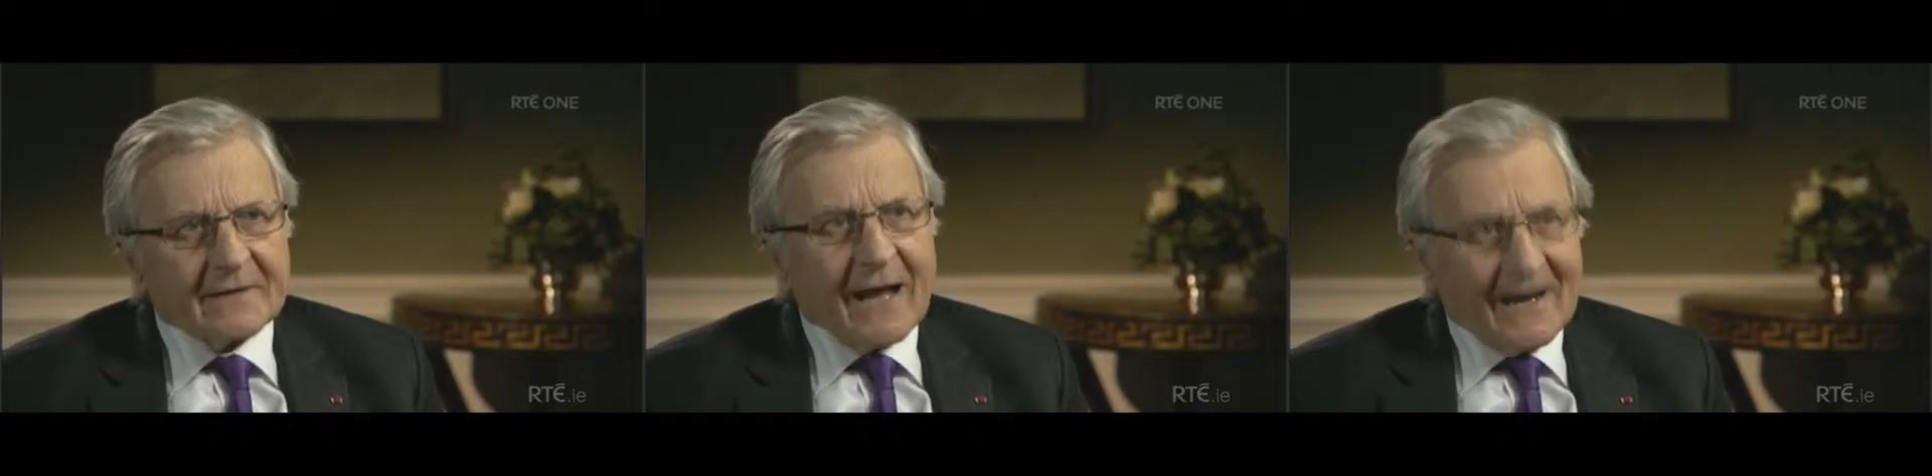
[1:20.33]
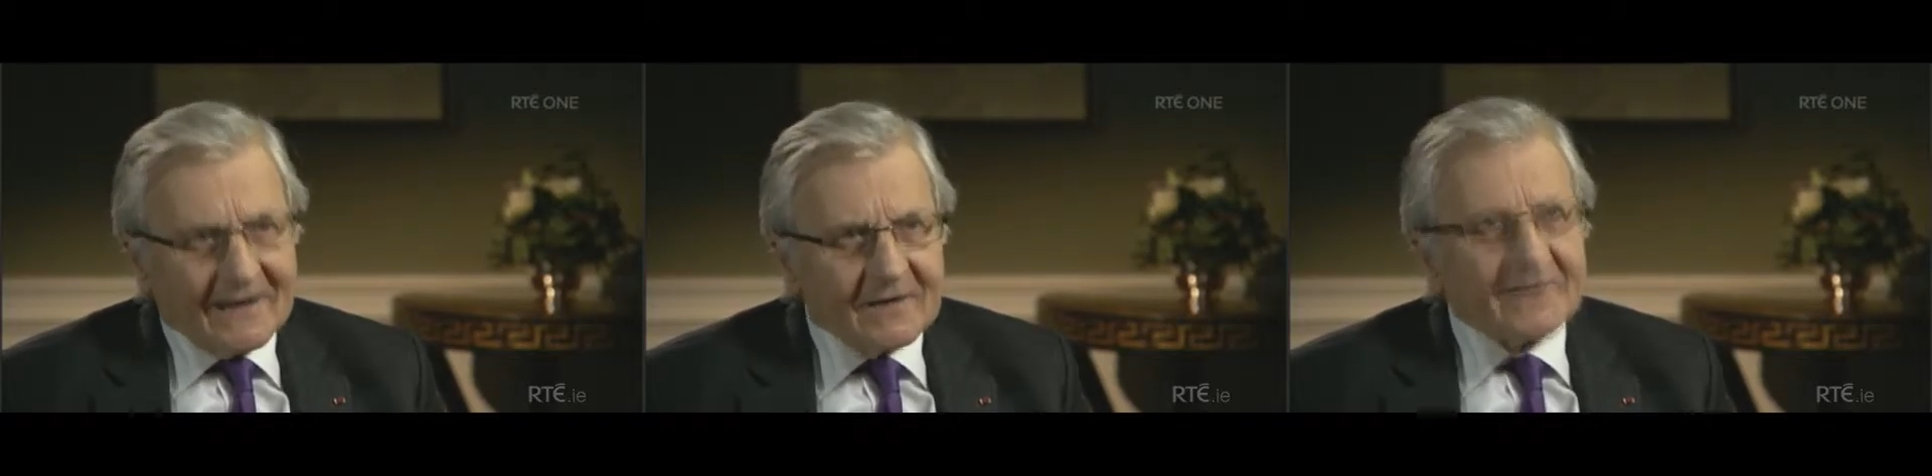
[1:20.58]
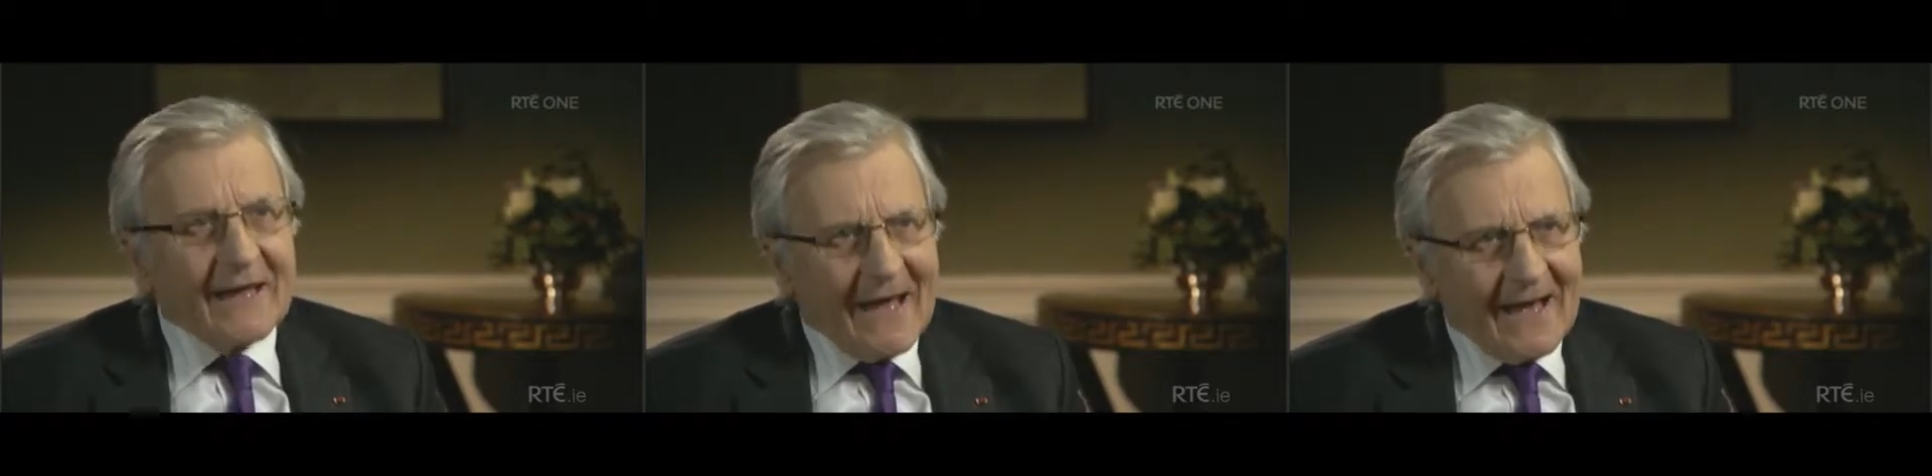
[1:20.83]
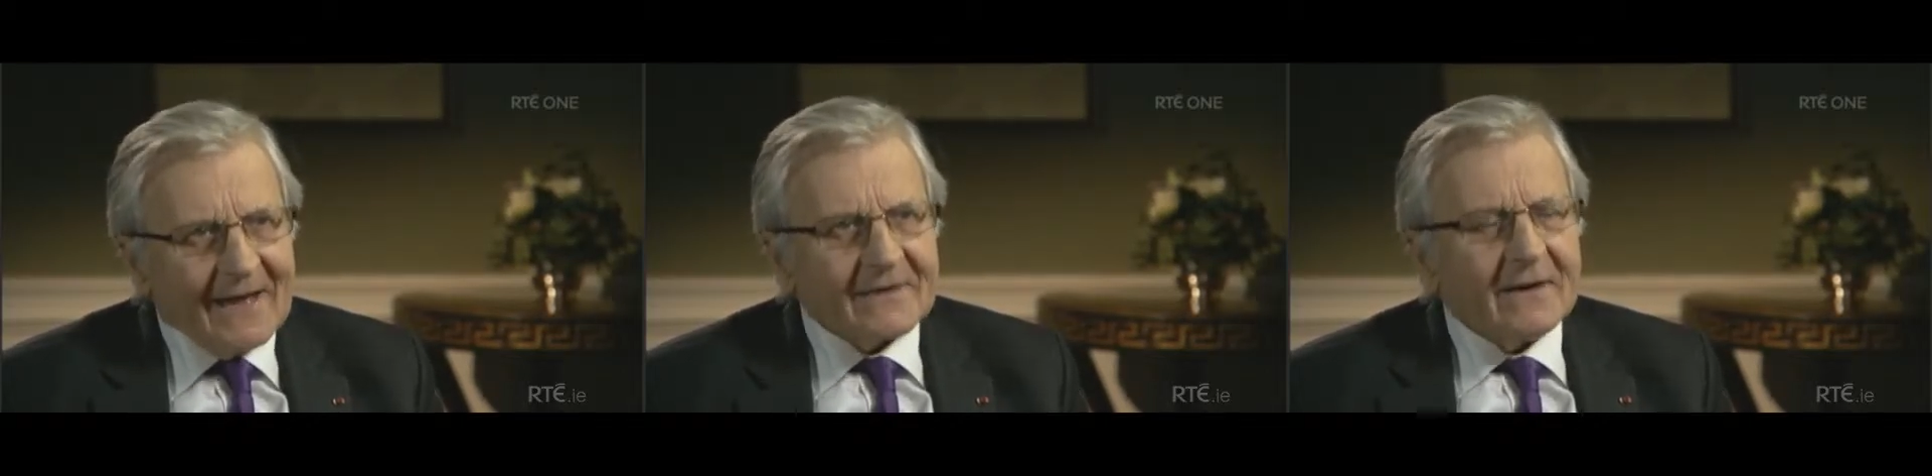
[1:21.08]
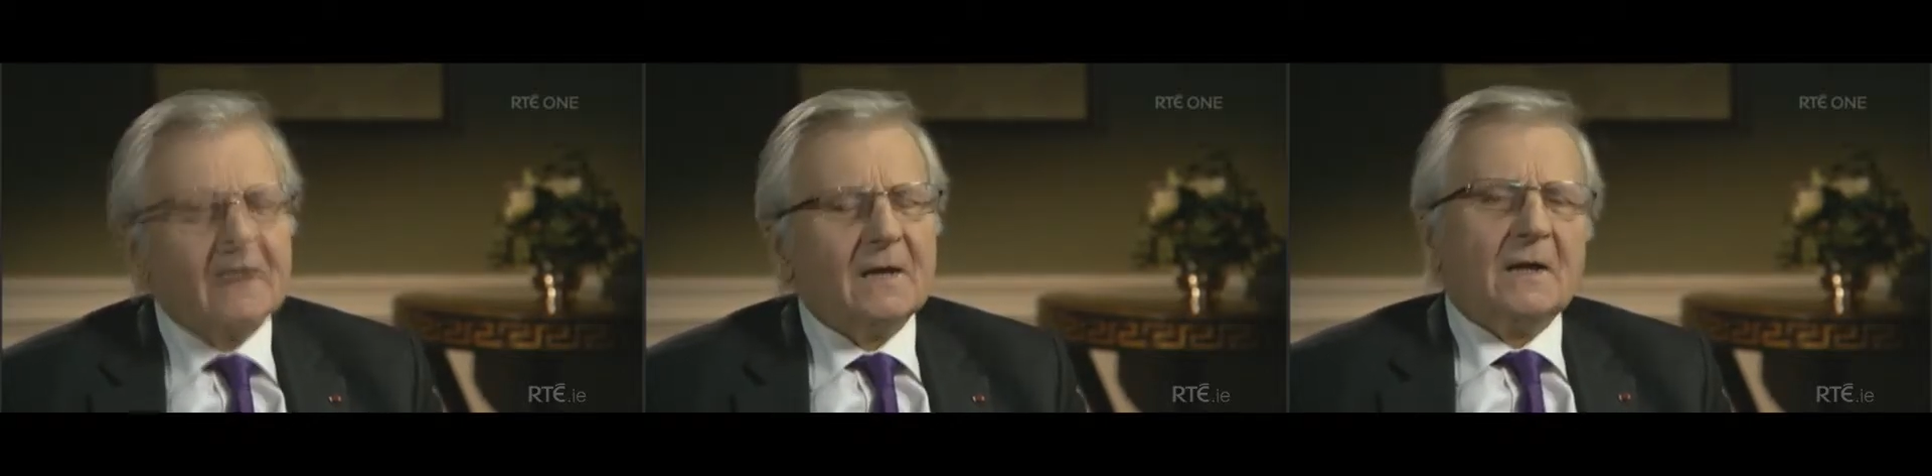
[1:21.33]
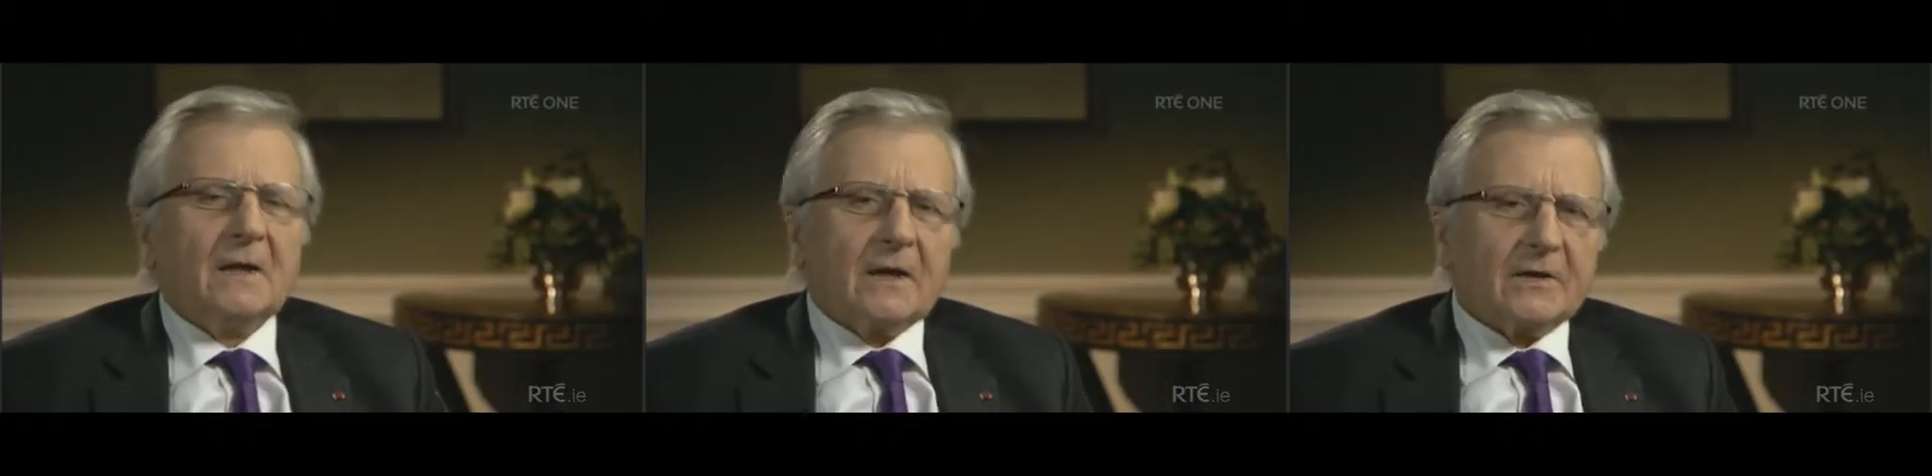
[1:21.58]
And Ireland had
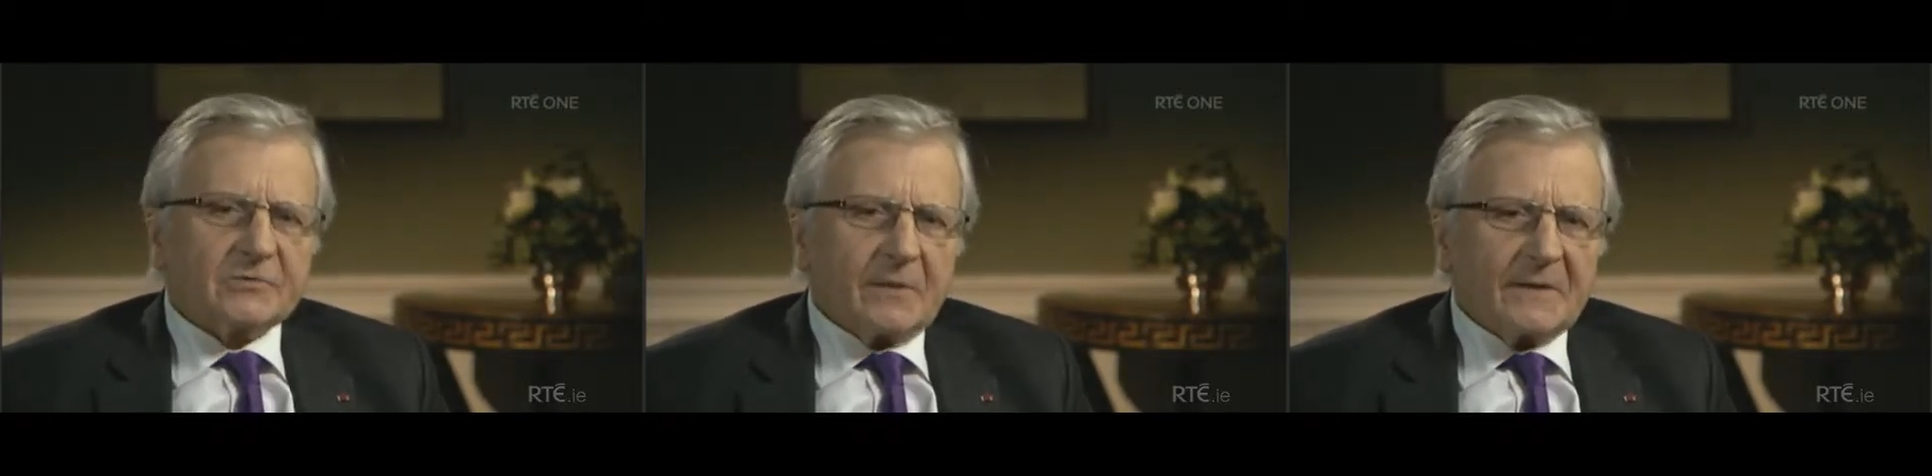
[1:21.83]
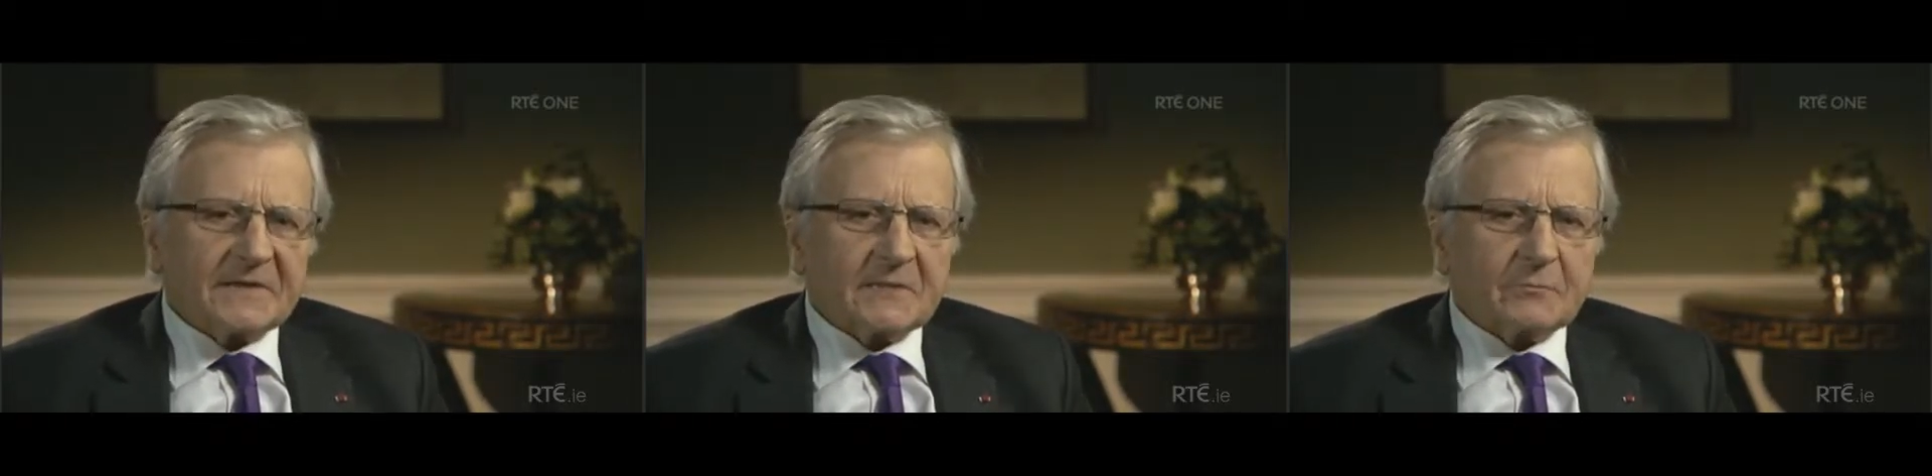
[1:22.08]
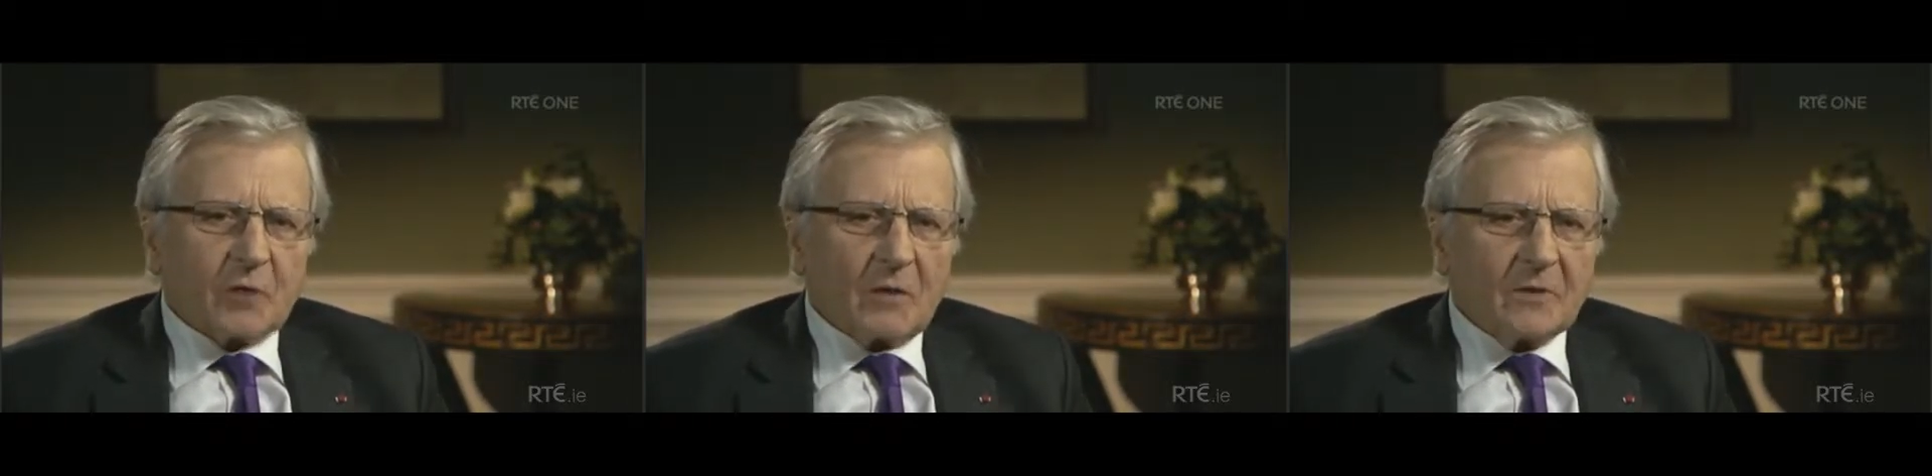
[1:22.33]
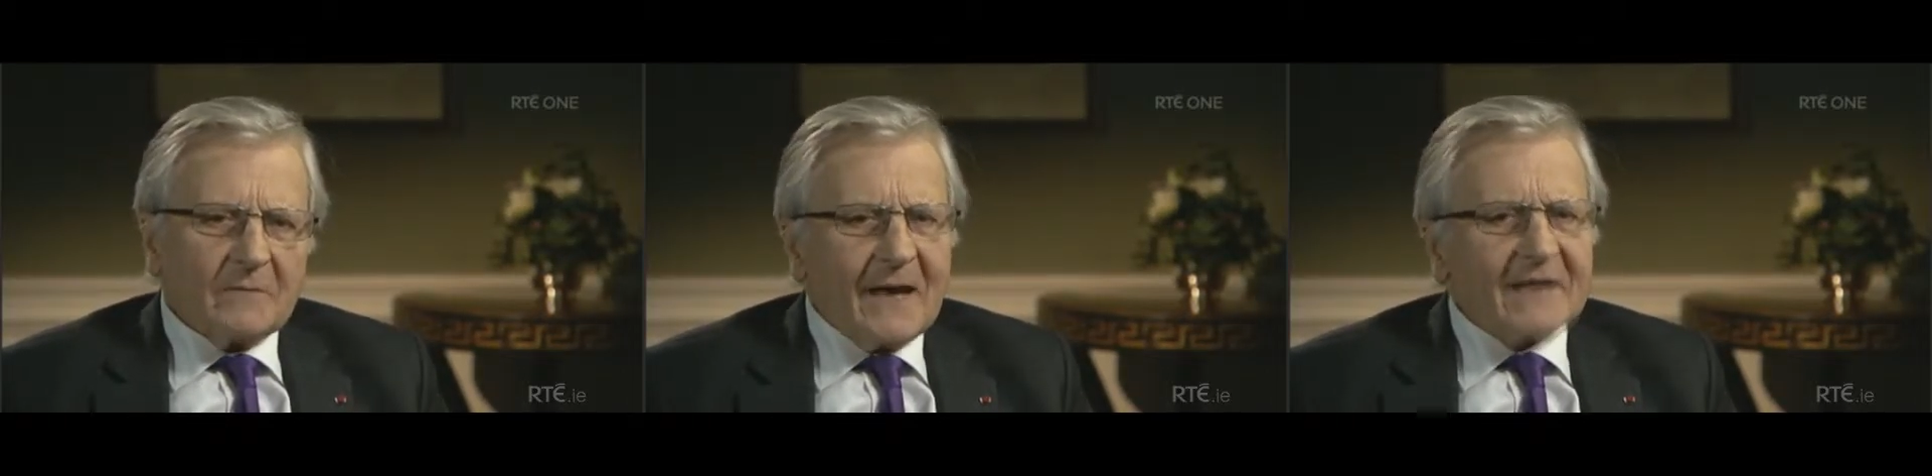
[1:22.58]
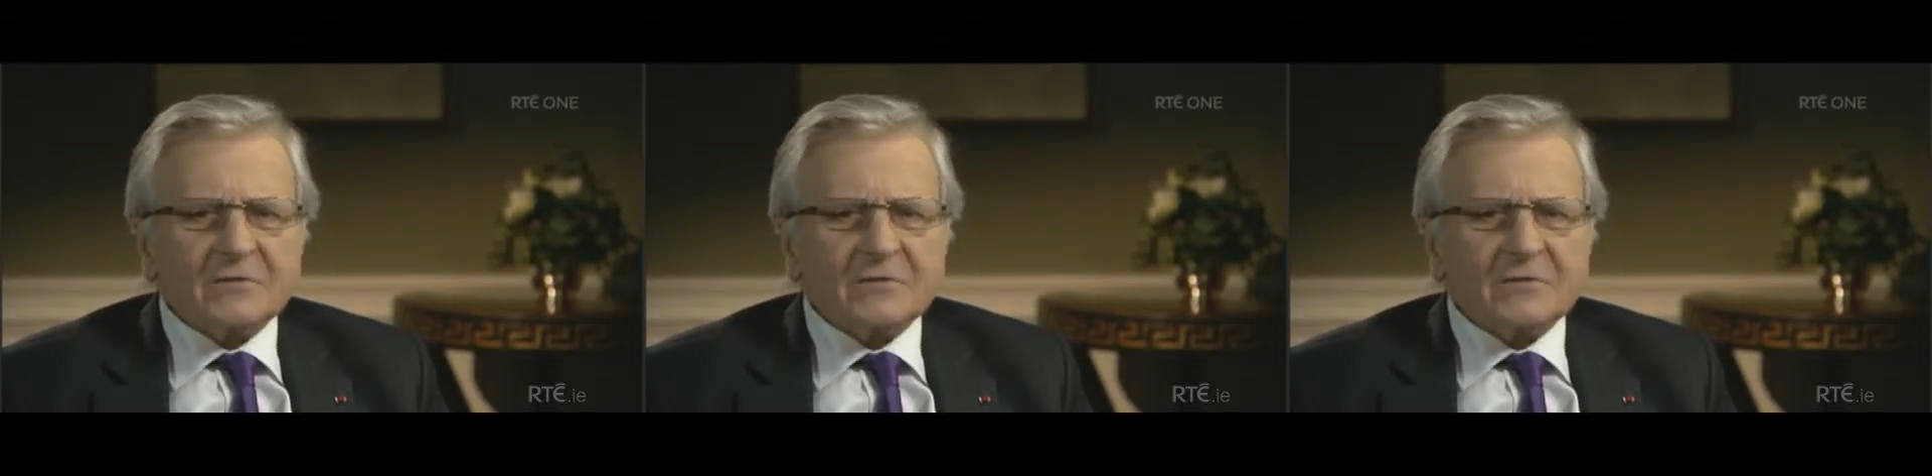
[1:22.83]
a dramatic problem,